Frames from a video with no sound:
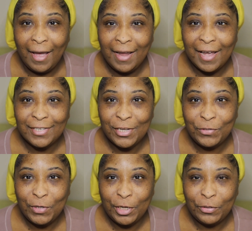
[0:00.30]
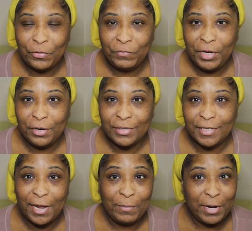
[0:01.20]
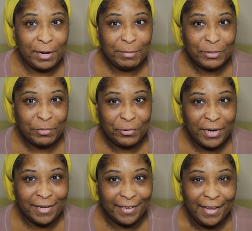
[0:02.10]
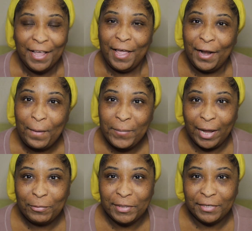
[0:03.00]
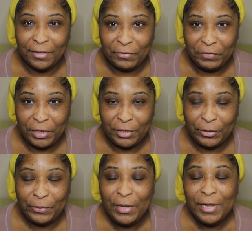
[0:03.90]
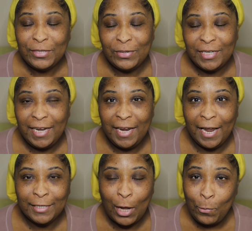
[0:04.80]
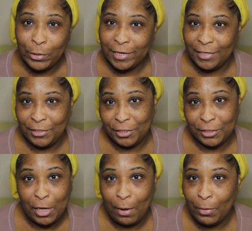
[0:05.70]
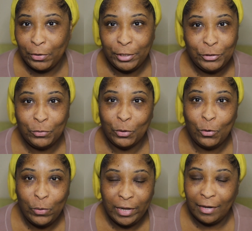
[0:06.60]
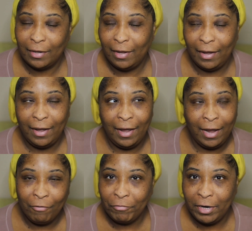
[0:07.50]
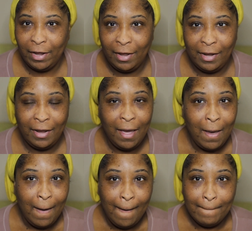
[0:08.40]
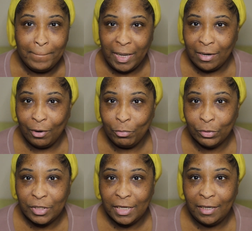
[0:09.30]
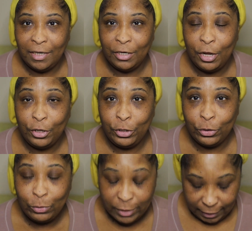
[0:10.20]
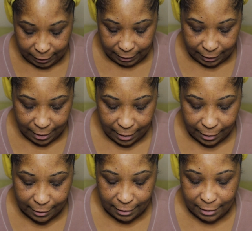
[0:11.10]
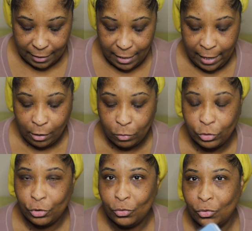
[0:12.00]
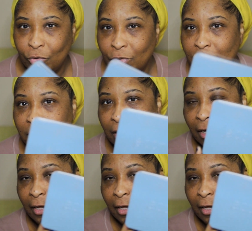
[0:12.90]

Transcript: Hi guys, thanks for clicking on the video today. My name is Maria and I'm back with another video. So today guys, I wanted to just come on and do a quick everyday makeup routine using the Echo Tools.